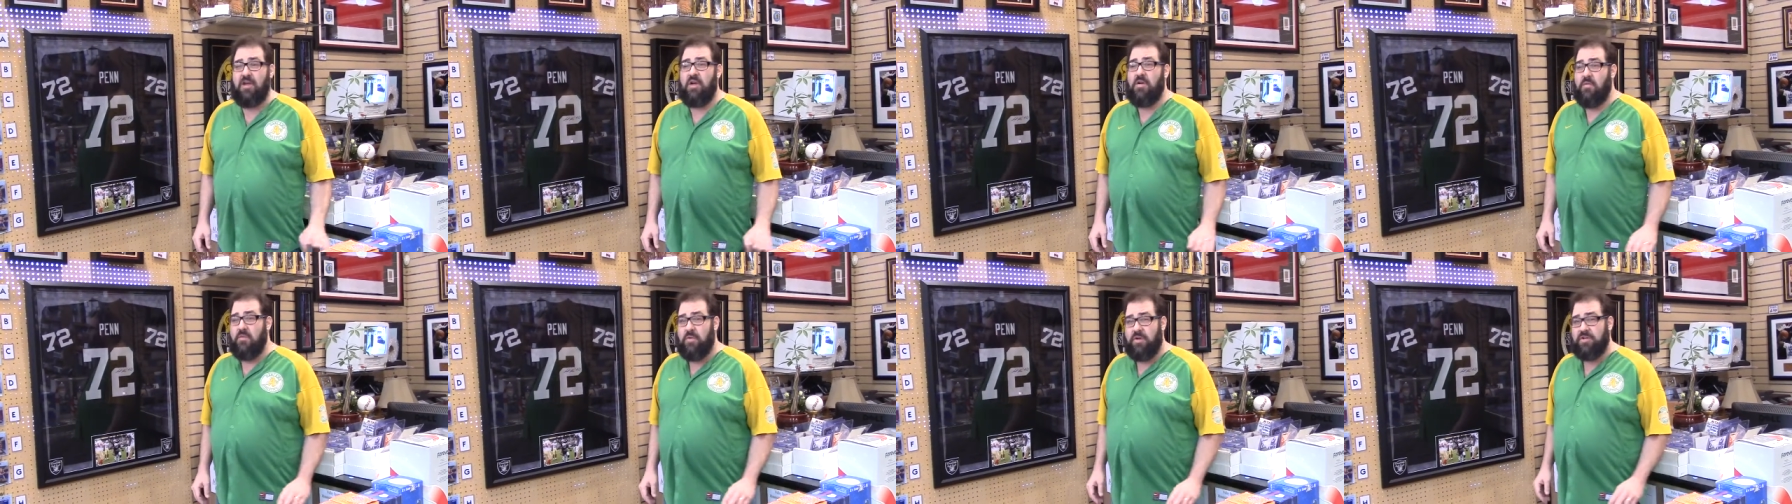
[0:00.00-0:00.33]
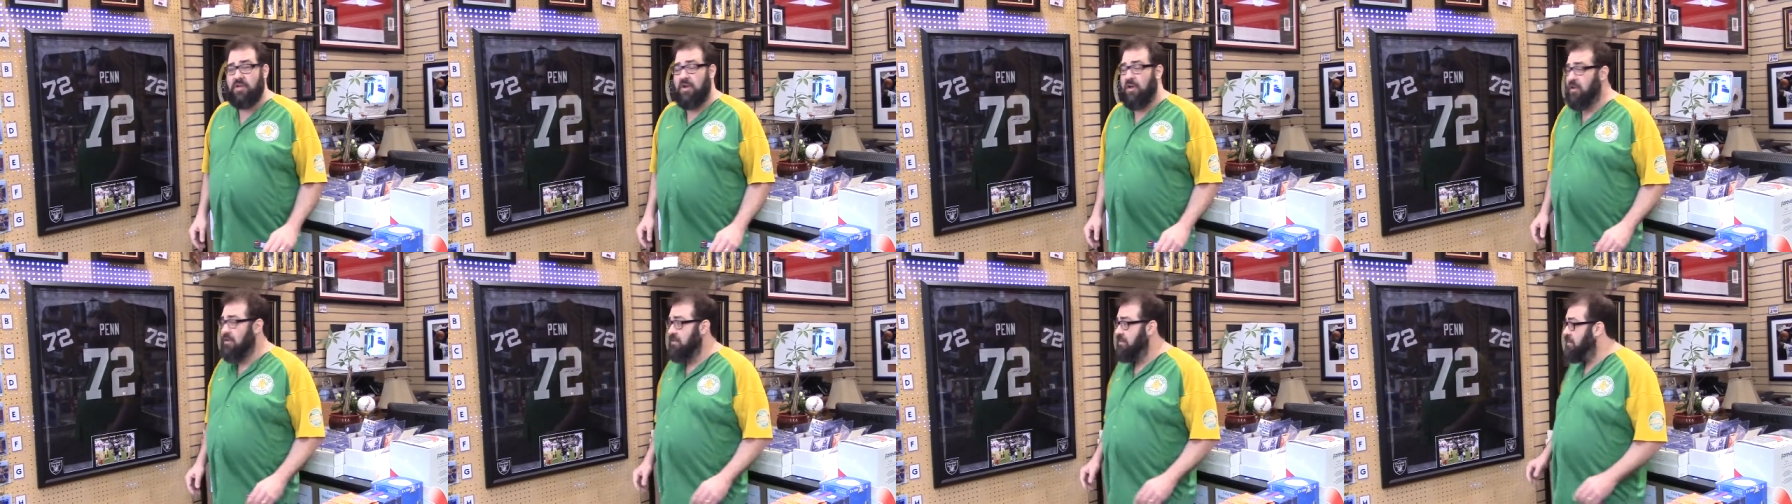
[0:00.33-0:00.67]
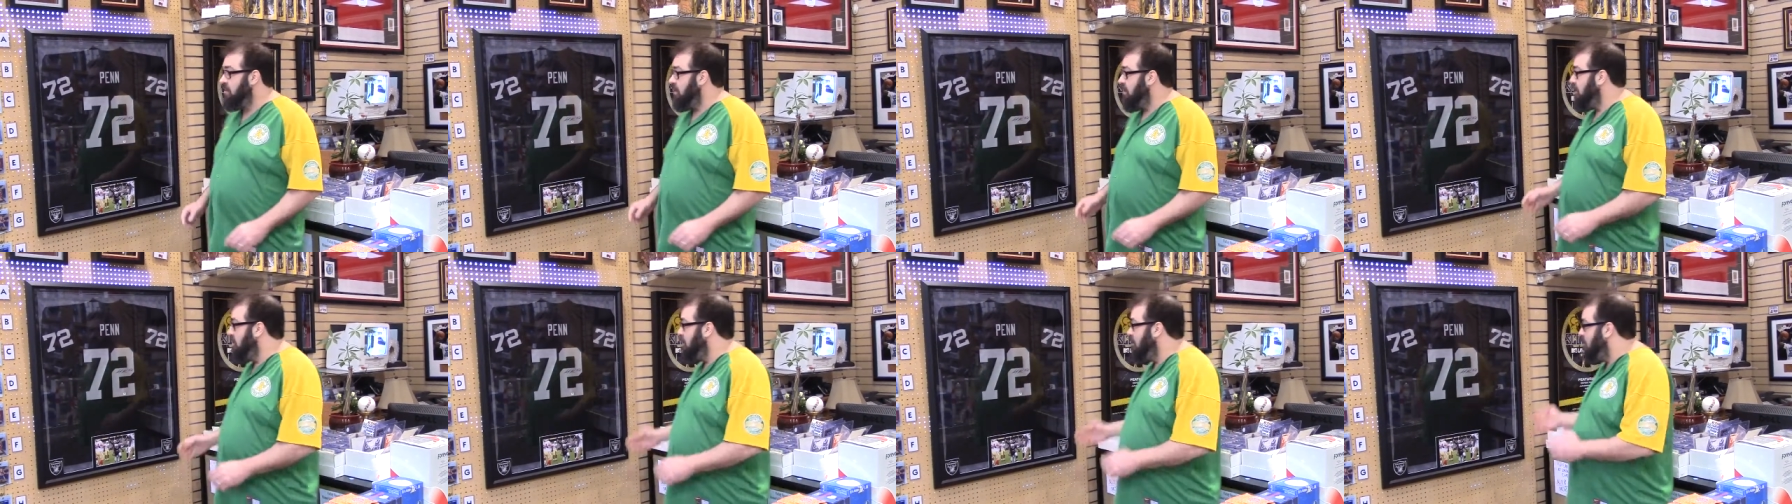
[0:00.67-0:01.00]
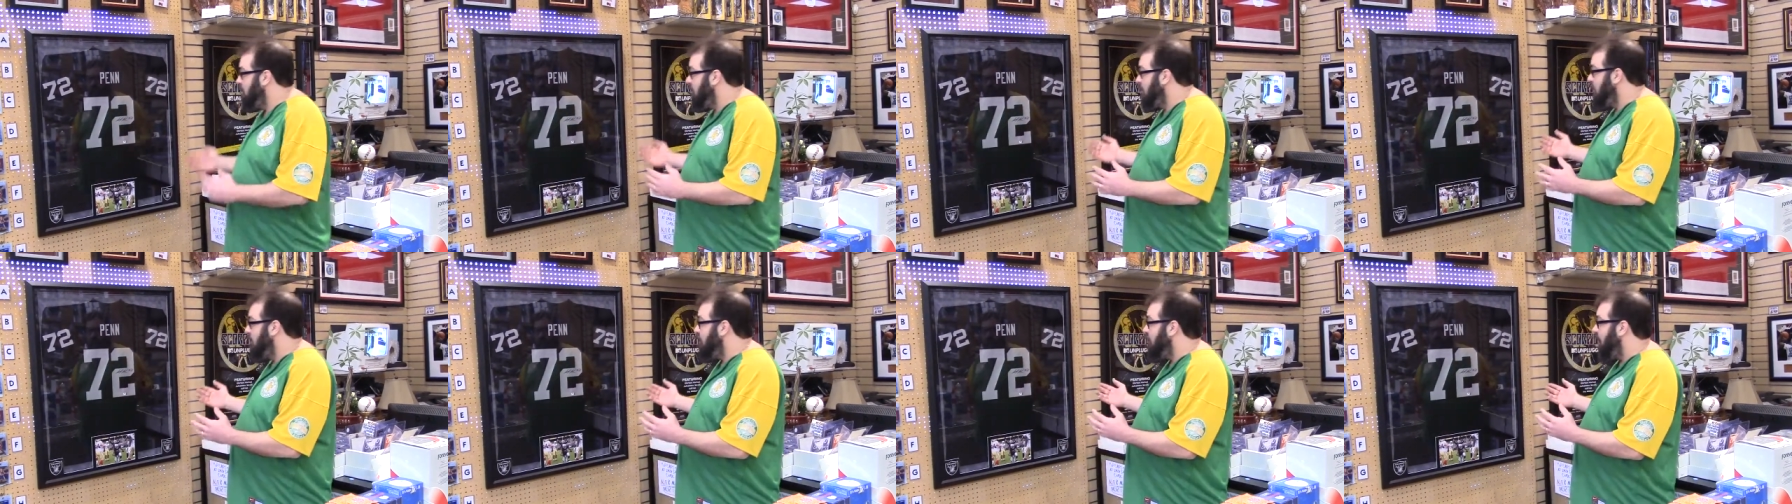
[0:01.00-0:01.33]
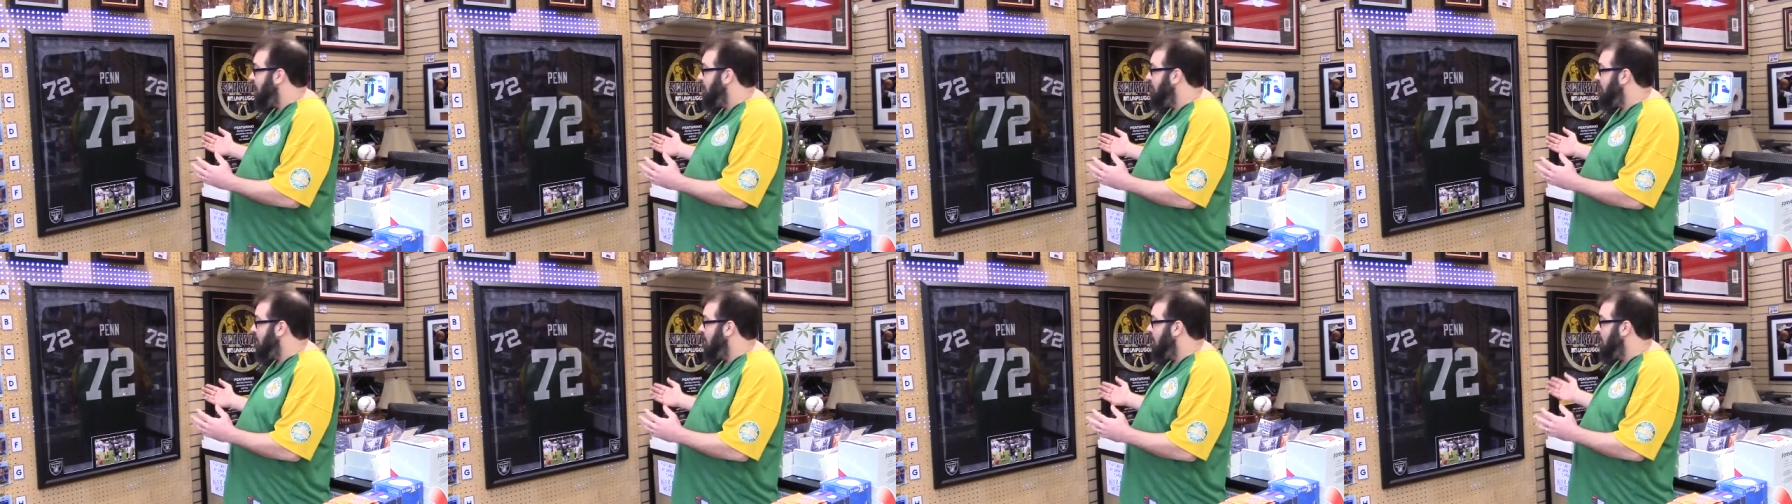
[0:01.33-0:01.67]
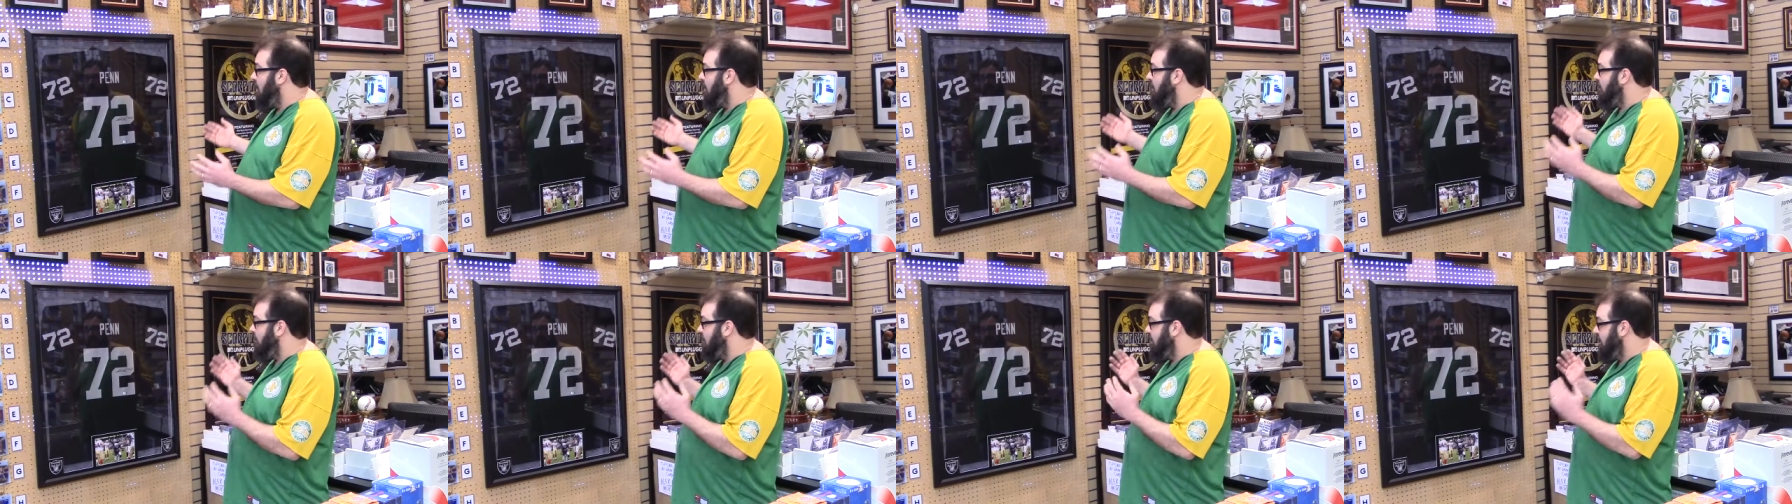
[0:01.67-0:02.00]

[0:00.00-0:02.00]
which also will be raffling off